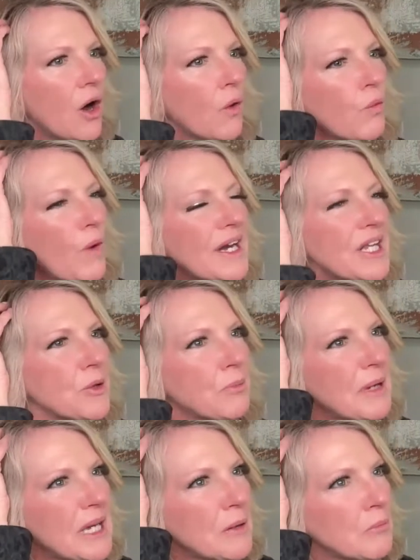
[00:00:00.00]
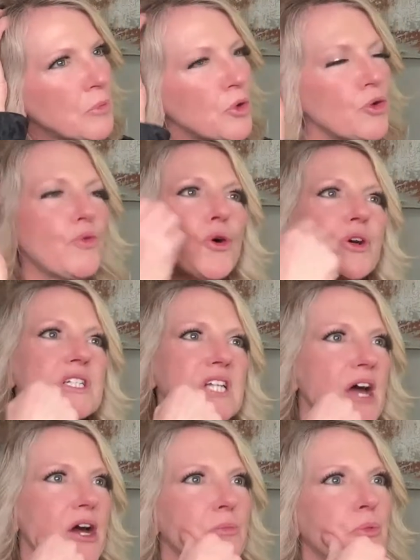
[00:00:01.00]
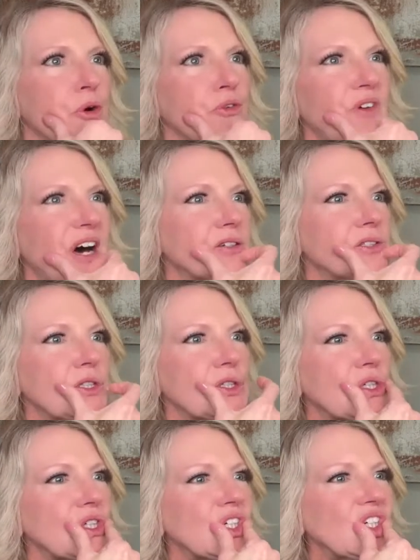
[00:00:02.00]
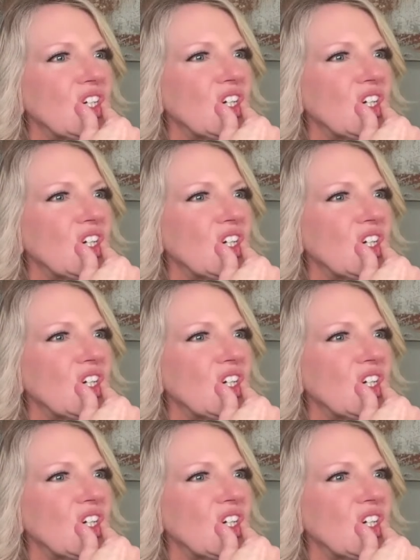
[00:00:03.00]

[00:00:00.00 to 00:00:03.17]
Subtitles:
What do you mean move her entire profile to you?